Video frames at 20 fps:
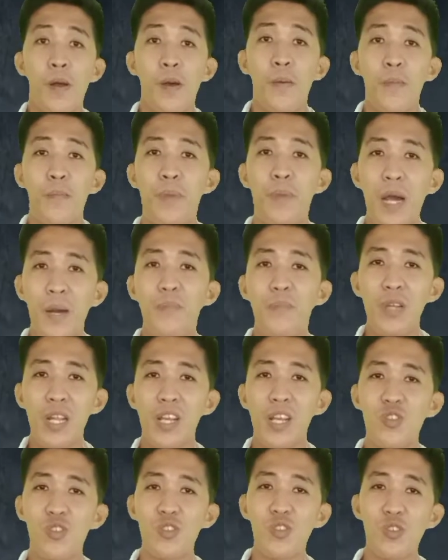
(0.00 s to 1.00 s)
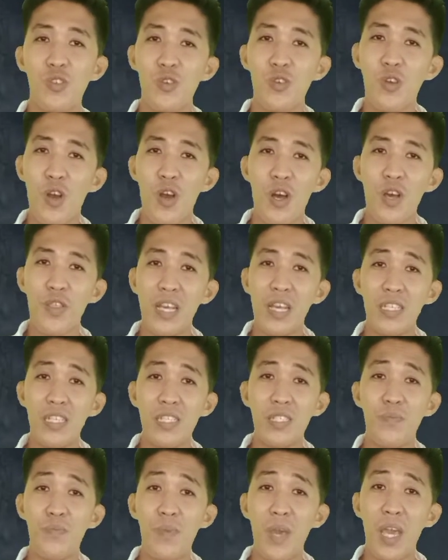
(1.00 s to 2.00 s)
Population growth
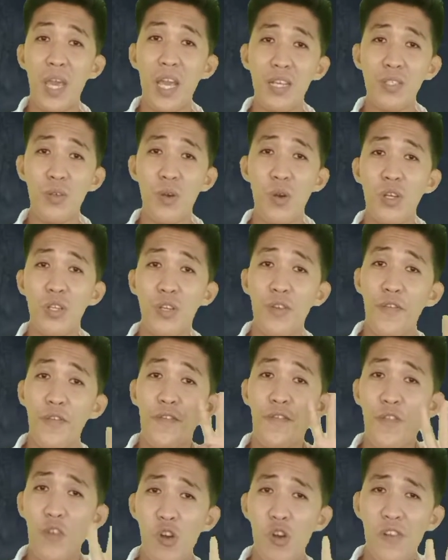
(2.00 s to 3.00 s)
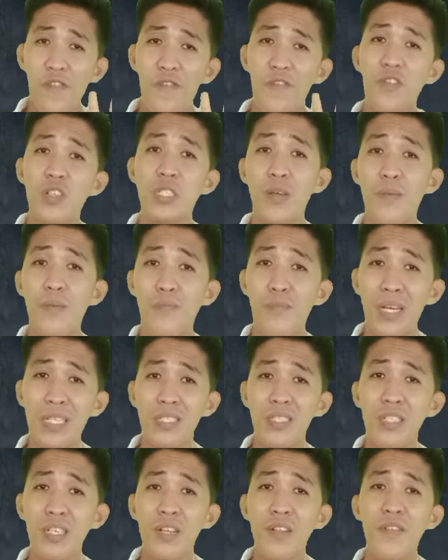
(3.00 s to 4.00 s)
is based on the 4
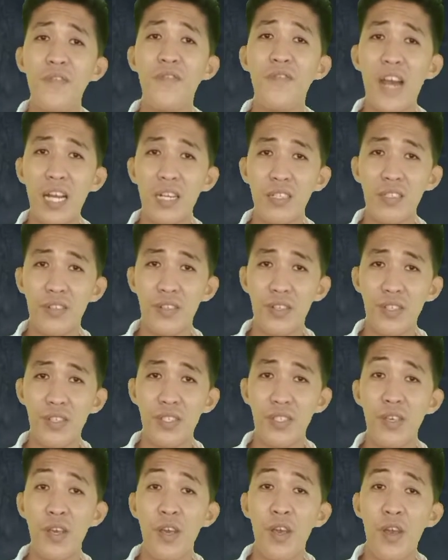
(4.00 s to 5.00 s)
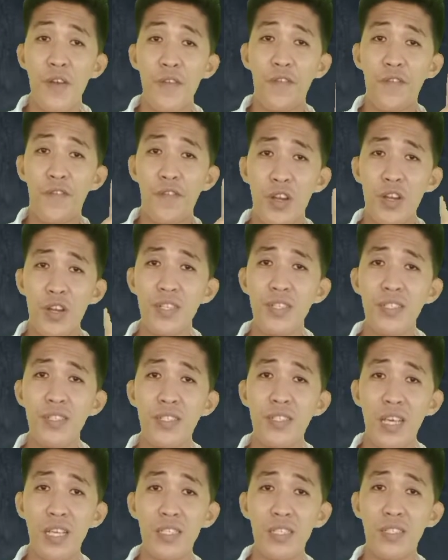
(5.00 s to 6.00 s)
fundamental factors.
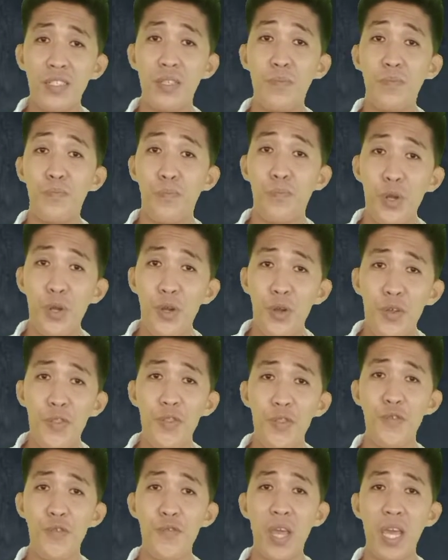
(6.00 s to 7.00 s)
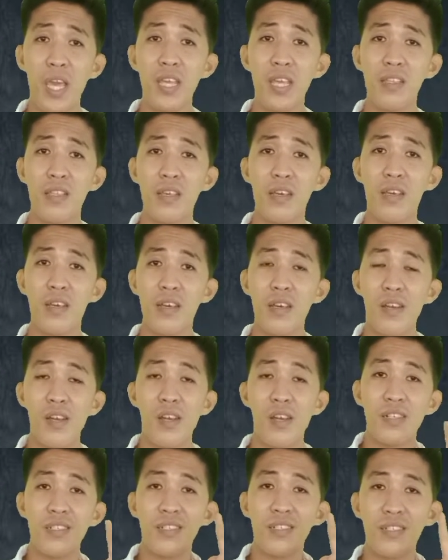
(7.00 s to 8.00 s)
First is the birth rate,
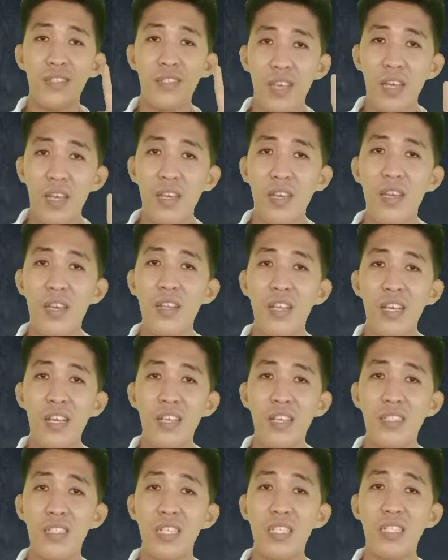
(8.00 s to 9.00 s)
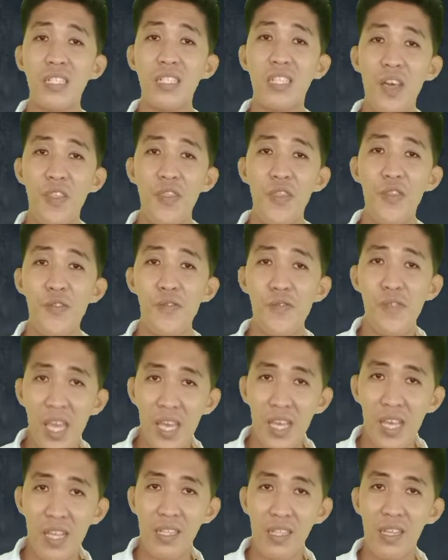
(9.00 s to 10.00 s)
second is the death
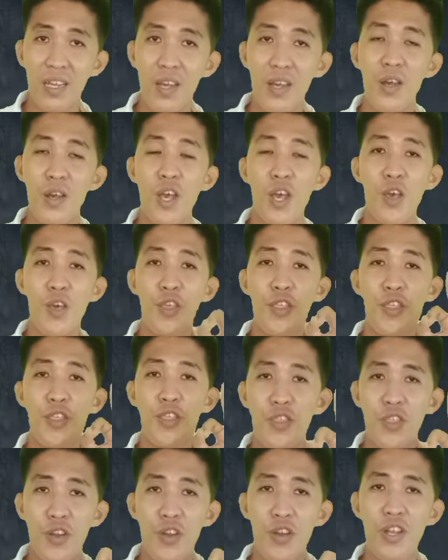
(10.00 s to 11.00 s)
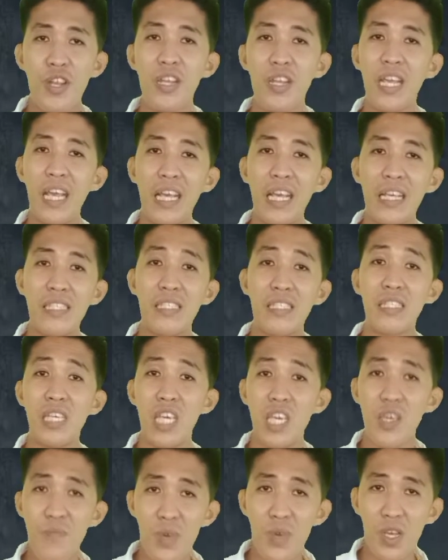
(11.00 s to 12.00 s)
rate, third is
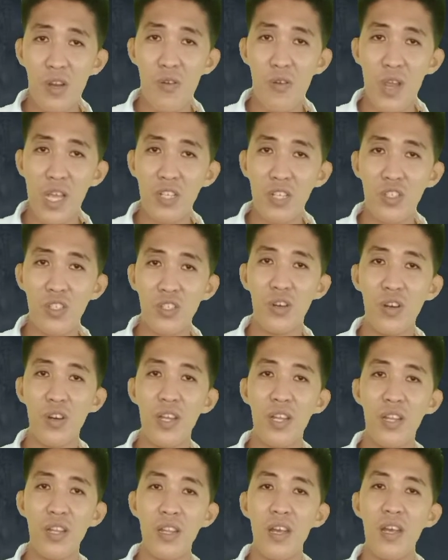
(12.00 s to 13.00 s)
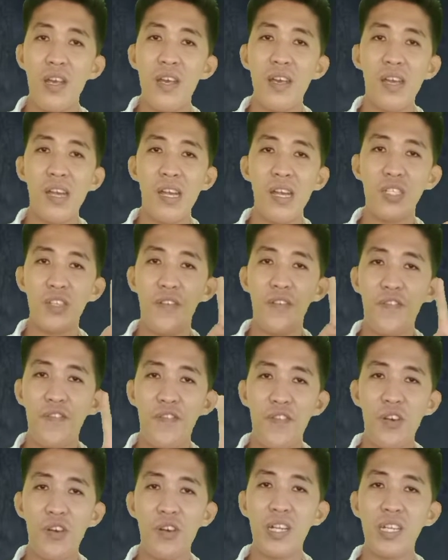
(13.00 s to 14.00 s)
immigration, and the
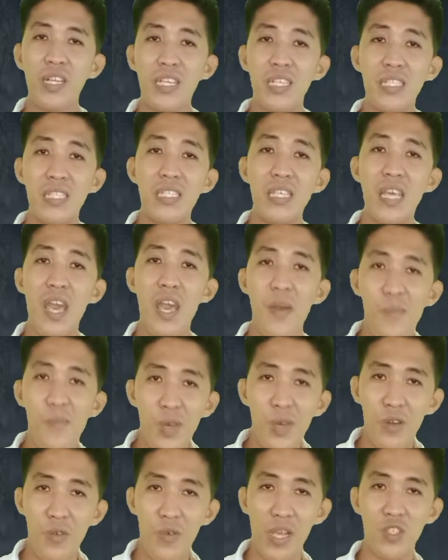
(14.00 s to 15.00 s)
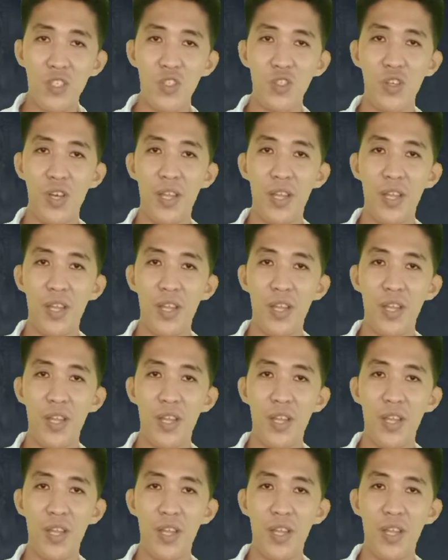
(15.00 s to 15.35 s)
fourth is emigration.